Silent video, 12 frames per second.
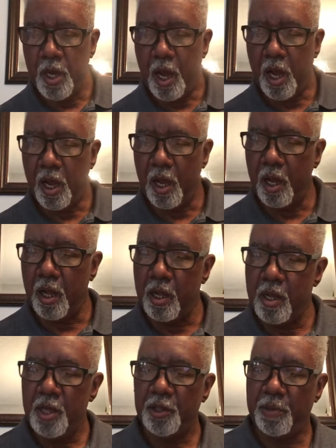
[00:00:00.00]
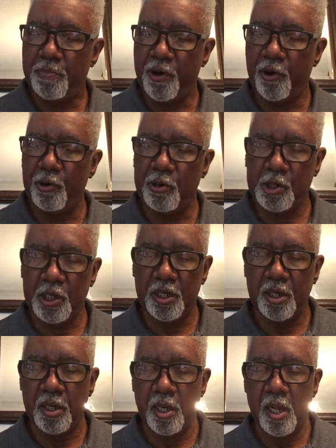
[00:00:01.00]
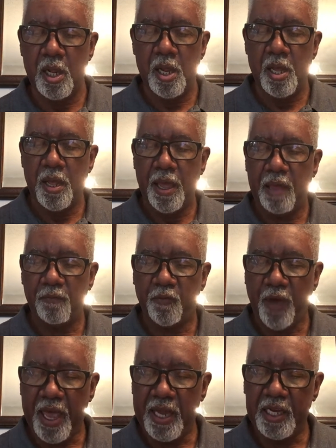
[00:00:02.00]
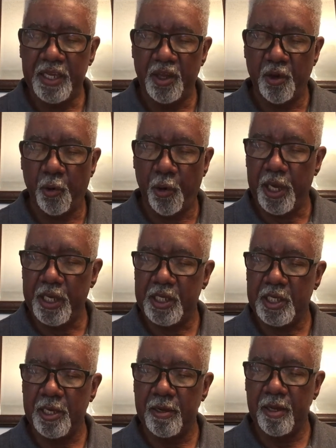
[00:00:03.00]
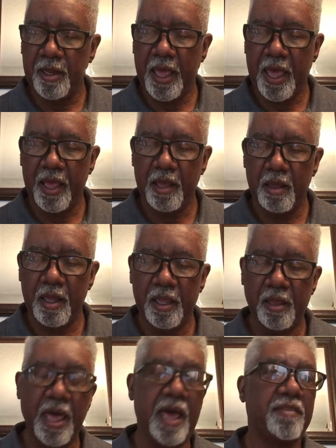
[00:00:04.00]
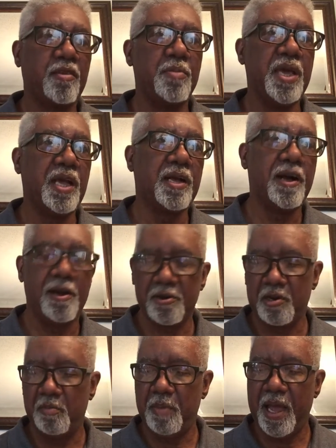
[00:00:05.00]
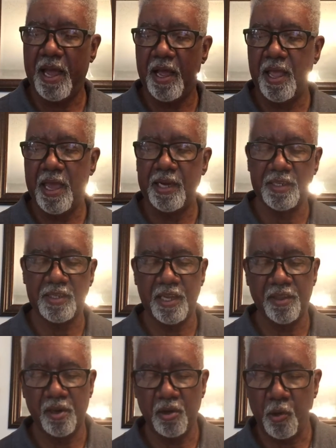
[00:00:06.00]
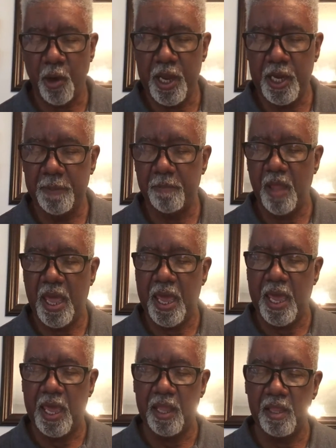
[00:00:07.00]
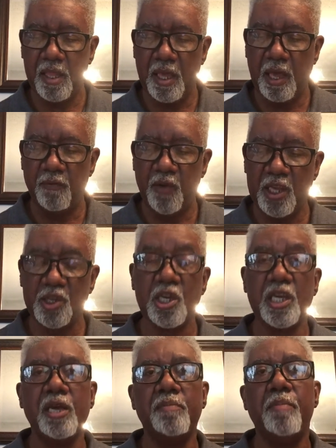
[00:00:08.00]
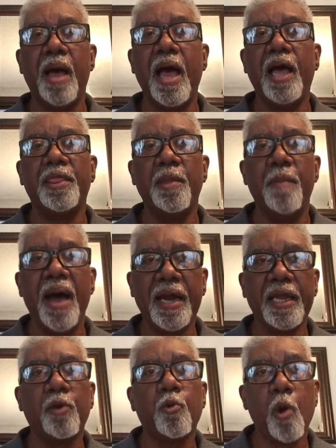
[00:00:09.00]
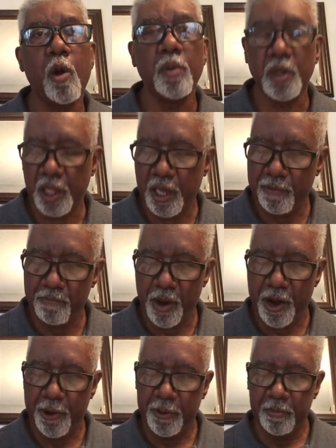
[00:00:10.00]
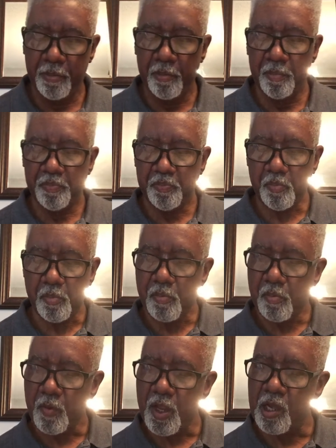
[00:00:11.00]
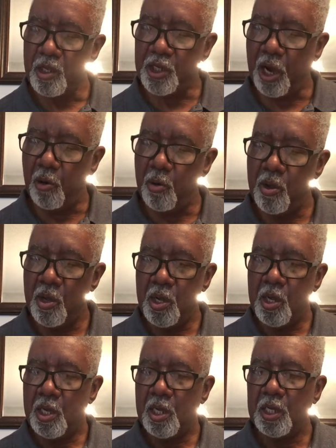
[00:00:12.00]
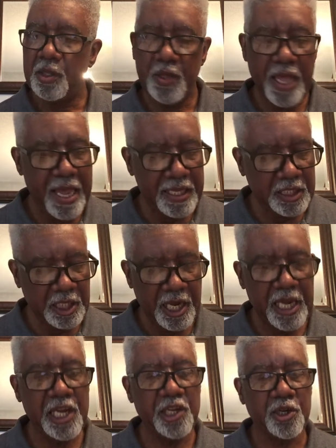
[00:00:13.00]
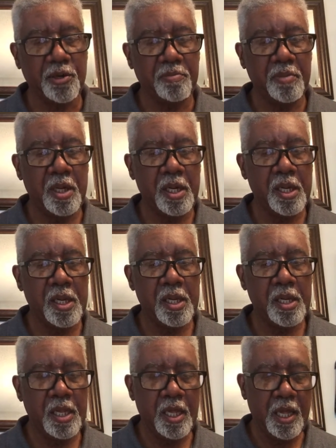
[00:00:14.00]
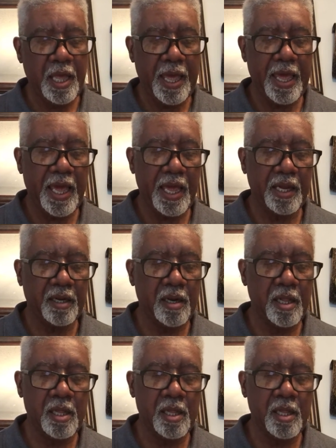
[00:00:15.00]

the Persian, and finally the Greeks, after being conquered by Alexander the Great and eventually by the mighty Roman Empire. So that's Egypt. And